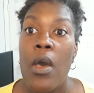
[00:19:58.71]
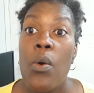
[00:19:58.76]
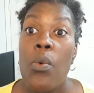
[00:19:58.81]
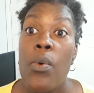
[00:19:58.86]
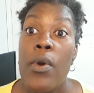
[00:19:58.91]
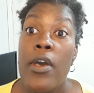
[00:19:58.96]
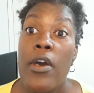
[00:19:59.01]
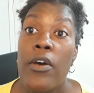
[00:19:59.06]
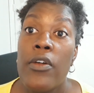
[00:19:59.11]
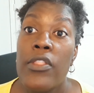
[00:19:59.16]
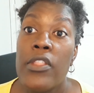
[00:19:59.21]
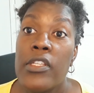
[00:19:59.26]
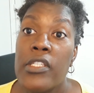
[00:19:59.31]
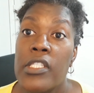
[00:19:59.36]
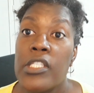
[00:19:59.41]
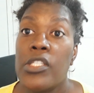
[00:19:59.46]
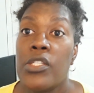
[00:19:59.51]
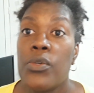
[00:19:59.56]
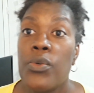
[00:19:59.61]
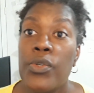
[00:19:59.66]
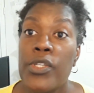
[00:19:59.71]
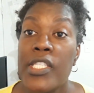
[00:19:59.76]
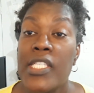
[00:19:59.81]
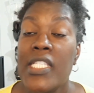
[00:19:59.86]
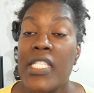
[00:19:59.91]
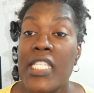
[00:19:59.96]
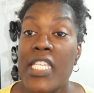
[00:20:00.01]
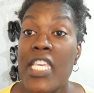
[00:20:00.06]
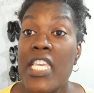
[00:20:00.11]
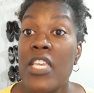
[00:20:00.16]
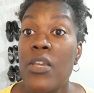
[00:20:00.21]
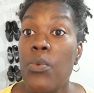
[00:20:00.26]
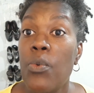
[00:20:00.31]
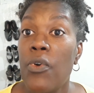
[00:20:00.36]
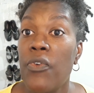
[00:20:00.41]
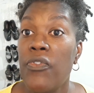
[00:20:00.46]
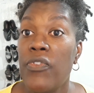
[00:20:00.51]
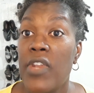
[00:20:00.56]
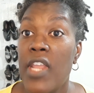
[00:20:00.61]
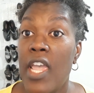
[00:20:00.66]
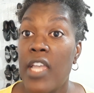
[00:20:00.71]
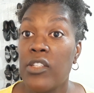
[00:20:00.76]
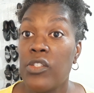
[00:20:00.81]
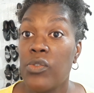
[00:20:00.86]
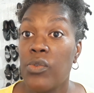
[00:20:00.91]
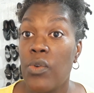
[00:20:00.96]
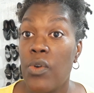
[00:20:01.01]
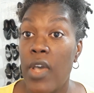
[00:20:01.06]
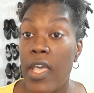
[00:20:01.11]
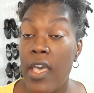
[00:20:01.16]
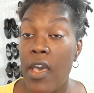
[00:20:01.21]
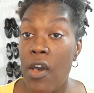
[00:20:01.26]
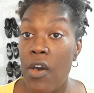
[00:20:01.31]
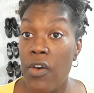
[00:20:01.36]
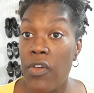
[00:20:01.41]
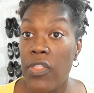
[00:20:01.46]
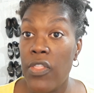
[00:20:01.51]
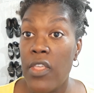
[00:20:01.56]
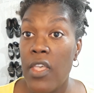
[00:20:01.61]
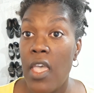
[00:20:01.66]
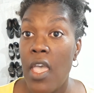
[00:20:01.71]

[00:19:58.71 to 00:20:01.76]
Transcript: Well, this is Christine with Natural Health.